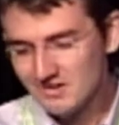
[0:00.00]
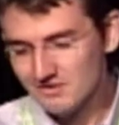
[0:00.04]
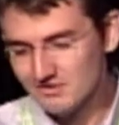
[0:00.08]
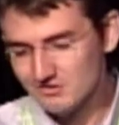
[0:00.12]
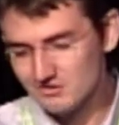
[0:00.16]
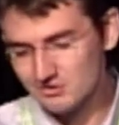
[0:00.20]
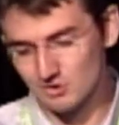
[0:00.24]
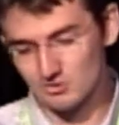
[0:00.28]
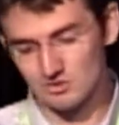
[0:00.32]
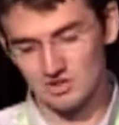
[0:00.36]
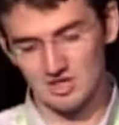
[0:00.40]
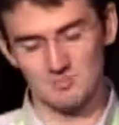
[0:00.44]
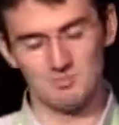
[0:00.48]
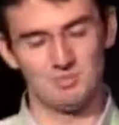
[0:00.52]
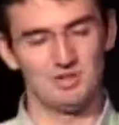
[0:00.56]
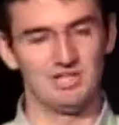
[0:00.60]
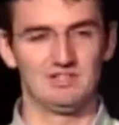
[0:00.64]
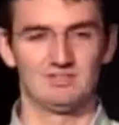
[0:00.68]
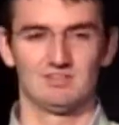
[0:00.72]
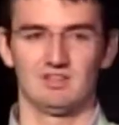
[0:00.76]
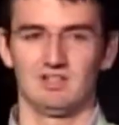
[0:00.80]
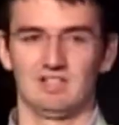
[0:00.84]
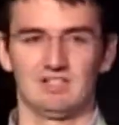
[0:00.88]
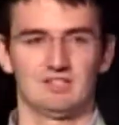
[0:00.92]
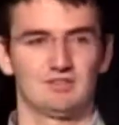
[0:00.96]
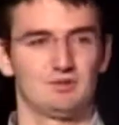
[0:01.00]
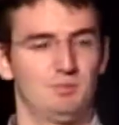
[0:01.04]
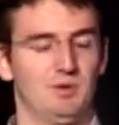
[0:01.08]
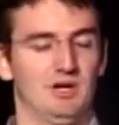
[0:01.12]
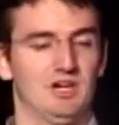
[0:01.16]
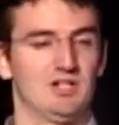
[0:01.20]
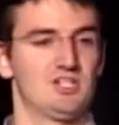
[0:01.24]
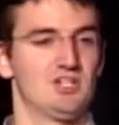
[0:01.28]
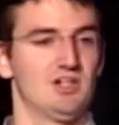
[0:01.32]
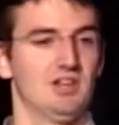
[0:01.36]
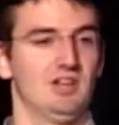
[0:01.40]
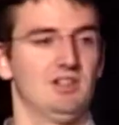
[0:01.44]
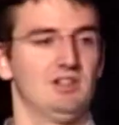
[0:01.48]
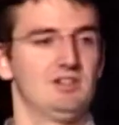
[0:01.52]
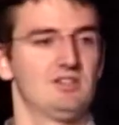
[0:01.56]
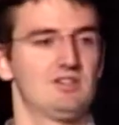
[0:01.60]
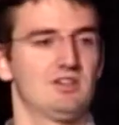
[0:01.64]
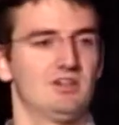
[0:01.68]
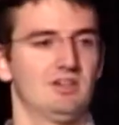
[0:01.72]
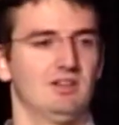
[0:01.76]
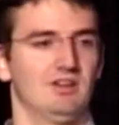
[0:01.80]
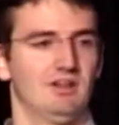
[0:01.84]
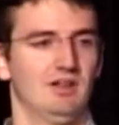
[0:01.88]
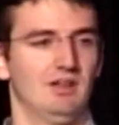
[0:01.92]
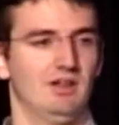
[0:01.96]
So companies like Spare
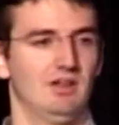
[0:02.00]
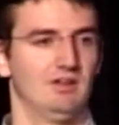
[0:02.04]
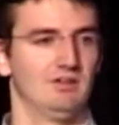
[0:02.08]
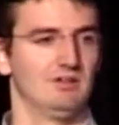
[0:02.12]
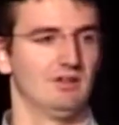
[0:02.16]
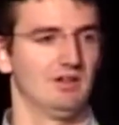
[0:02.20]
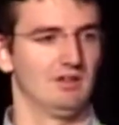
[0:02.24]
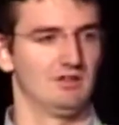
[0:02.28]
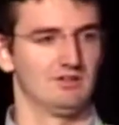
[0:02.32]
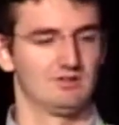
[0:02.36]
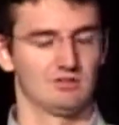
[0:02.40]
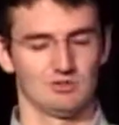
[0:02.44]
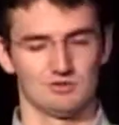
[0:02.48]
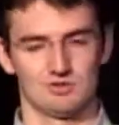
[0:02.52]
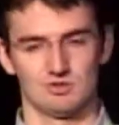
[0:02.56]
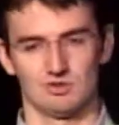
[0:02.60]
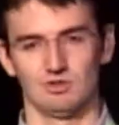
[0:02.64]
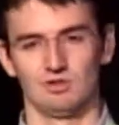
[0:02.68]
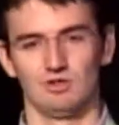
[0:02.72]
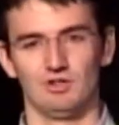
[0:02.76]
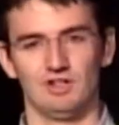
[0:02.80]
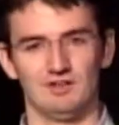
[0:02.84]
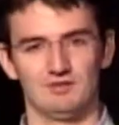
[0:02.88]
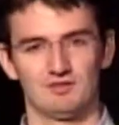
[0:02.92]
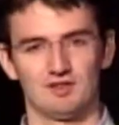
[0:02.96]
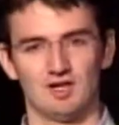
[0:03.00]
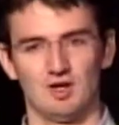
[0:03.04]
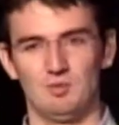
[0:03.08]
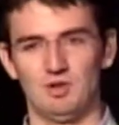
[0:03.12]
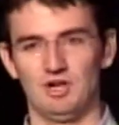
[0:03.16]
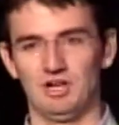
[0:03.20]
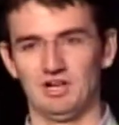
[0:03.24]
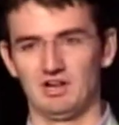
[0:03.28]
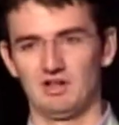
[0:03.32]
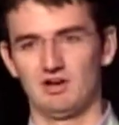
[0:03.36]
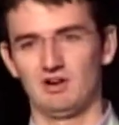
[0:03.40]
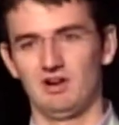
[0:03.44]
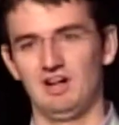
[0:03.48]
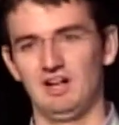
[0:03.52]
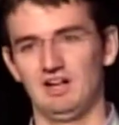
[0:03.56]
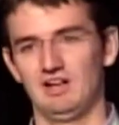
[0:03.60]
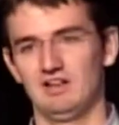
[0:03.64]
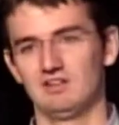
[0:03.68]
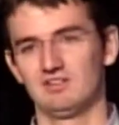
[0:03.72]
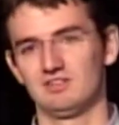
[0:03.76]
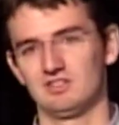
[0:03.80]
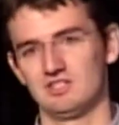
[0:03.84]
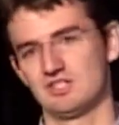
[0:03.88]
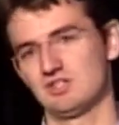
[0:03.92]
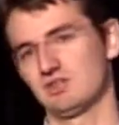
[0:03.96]
Change and Social Gold have come in and created
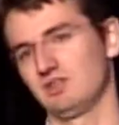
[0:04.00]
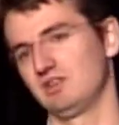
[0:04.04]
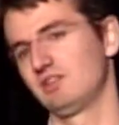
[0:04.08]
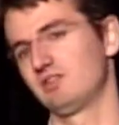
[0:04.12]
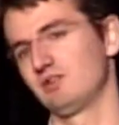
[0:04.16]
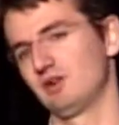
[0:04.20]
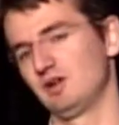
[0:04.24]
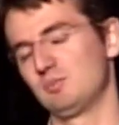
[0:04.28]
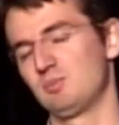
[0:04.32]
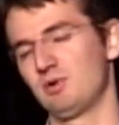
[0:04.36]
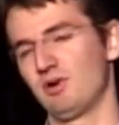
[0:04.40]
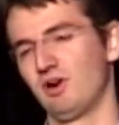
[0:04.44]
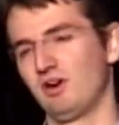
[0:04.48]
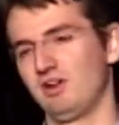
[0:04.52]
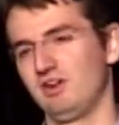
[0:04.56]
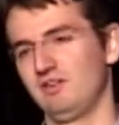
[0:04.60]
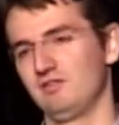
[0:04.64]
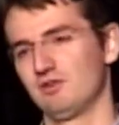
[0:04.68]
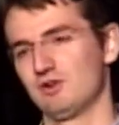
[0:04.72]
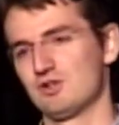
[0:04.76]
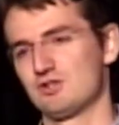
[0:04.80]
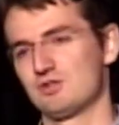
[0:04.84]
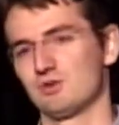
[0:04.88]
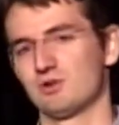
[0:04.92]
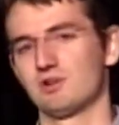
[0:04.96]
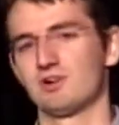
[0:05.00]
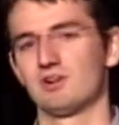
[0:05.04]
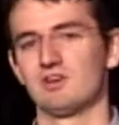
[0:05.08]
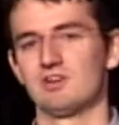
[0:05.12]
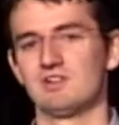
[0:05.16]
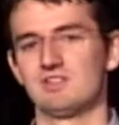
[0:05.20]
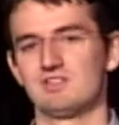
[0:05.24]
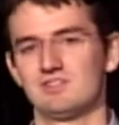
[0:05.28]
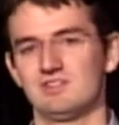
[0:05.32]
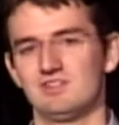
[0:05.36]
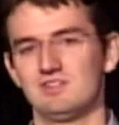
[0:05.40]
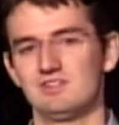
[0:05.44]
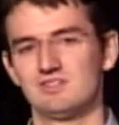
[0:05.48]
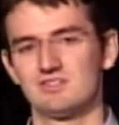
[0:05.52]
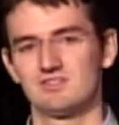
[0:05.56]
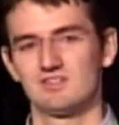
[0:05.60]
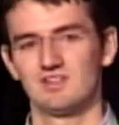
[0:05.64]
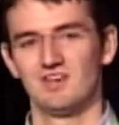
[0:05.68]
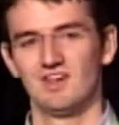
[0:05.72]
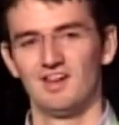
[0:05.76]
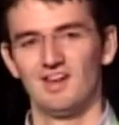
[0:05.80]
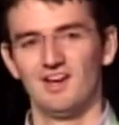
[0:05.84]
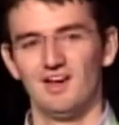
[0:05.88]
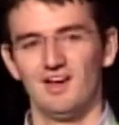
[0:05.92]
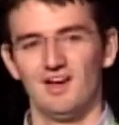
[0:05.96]
essentially third-party virtual currencies.
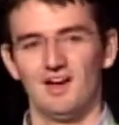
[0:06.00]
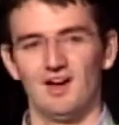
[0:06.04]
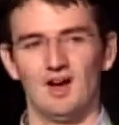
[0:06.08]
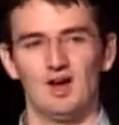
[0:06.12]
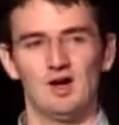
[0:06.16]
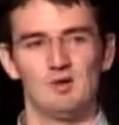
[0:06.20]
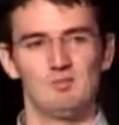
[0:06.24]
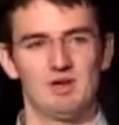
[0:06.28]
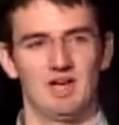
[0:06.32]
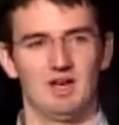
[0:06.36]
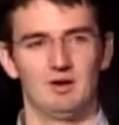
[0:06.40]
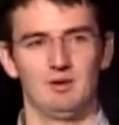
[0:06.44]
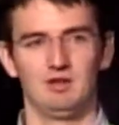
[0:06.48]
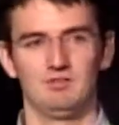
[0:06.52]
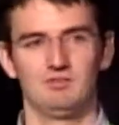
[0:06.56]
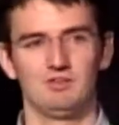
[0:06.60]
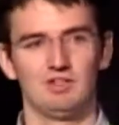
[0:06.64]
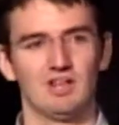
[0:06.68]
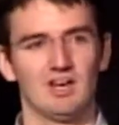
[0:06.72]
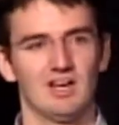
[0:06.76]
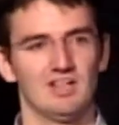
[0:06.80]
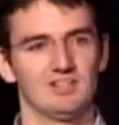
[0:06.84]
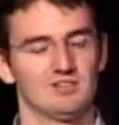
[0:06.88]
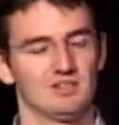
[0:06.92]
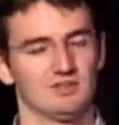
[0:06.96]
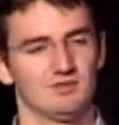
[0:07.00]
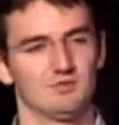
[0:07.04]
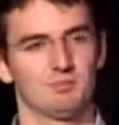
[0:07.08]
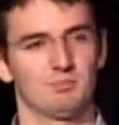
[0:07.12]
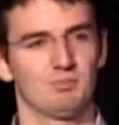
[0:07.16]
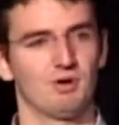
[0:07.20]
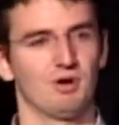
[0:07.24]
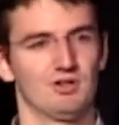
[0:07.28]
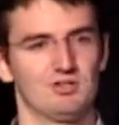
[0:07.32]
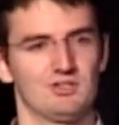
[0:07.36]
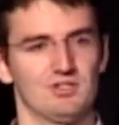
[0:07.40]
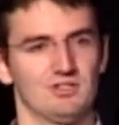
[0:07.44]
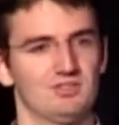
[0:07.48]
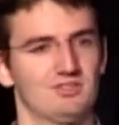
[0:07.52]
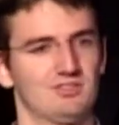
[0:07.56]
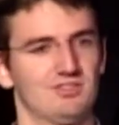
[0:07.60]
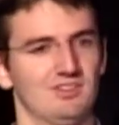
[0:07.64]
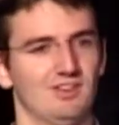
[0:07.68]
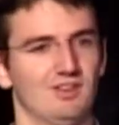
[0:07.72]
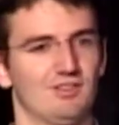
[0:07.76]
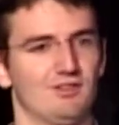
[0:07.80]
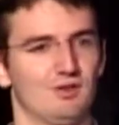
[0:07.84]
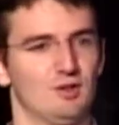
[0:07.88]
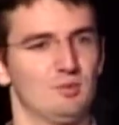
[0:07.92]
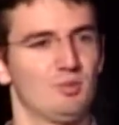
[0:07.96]
How many of you guys have purchased
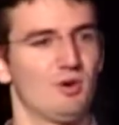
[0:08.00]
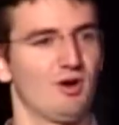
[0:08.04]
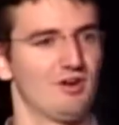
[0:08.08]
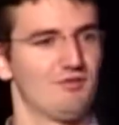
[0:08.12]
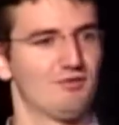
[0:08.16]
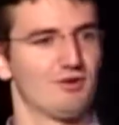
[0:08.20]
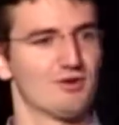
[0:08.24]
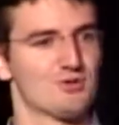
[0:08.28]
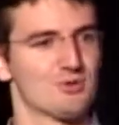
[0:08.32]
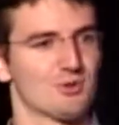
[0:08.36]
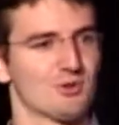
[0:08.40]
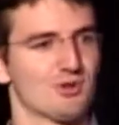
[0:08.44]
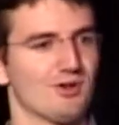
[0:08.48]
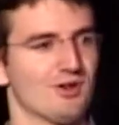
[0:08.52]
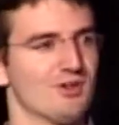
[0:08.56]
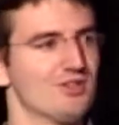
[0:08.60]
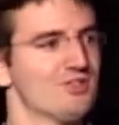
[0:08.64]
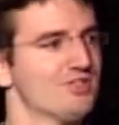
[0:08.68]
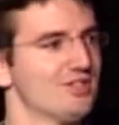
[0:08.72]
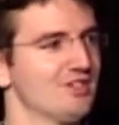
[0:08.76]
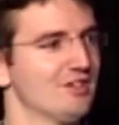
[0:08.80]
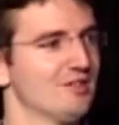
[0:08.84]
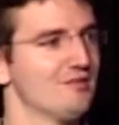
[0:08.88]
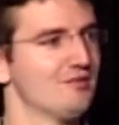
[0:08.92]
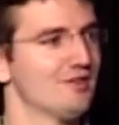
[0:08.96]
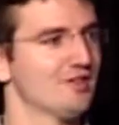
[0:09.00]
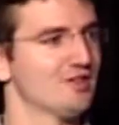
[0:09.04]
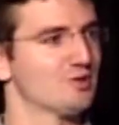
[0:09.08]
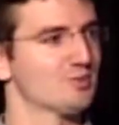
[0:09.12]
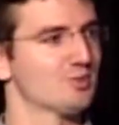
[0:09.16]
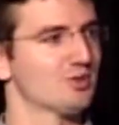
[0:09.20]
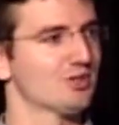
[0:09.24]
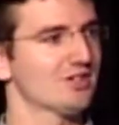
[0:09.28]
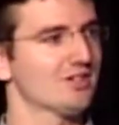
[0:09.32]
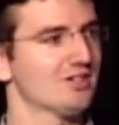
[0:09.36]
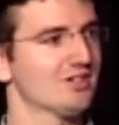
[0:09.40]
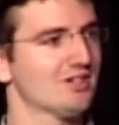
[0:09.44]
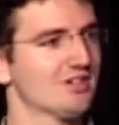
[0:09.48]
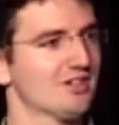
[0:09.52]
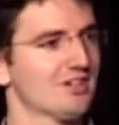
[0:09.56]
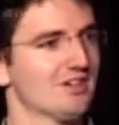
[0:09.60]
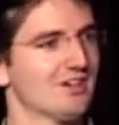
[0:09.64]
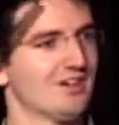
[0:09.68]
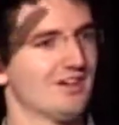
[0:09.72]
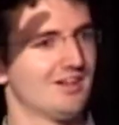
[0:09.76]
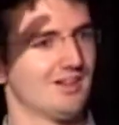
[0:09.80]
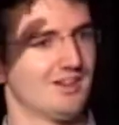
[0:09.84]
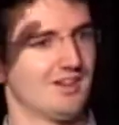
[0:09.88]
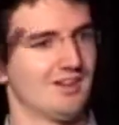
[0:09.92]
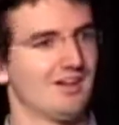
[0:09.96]
a third-party virtual currency on Facebook?
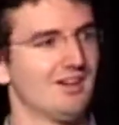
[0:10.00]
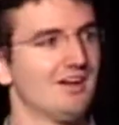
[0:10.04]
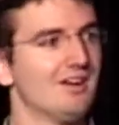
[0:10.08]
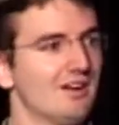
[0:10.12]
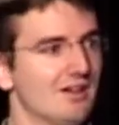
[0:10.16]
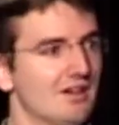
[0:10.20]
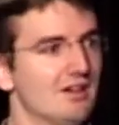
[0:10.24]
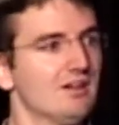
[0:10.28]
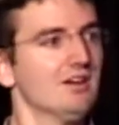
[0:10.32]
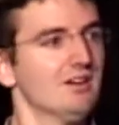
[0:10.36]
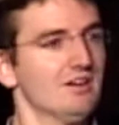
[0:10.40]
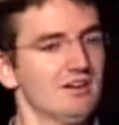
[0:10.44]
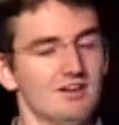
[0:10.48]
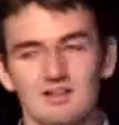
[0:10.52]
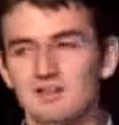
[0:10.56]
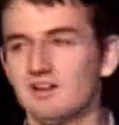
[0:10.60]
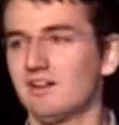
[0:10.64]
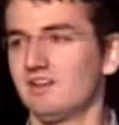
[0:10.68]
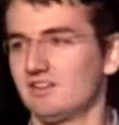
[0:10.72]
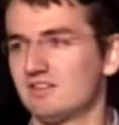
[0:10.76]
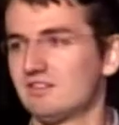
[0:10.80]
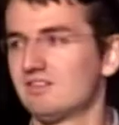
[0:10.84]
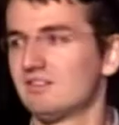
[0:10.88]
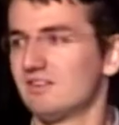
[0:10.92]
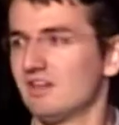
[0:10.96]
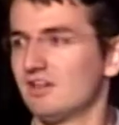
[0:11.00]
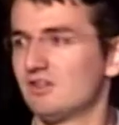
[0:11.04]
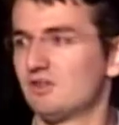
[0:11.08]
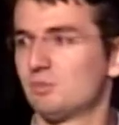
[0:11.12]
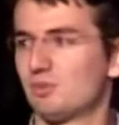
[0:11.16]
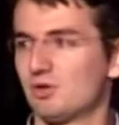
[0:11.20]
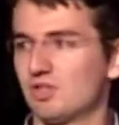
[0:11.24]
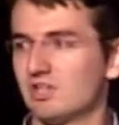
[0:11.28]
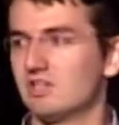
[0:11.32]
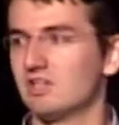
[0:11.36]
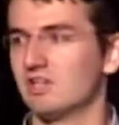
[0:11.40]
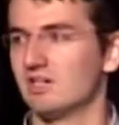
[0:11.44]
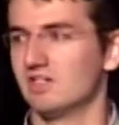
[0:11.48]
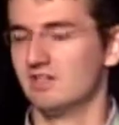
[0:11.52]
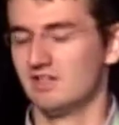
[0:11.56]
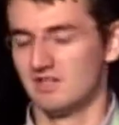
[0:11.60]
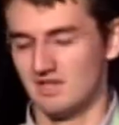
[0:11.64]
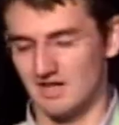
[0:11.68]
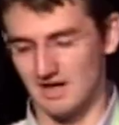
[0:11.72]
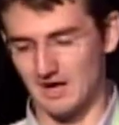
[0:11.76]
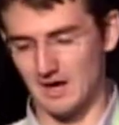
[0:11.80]
Oh, that's pretty good.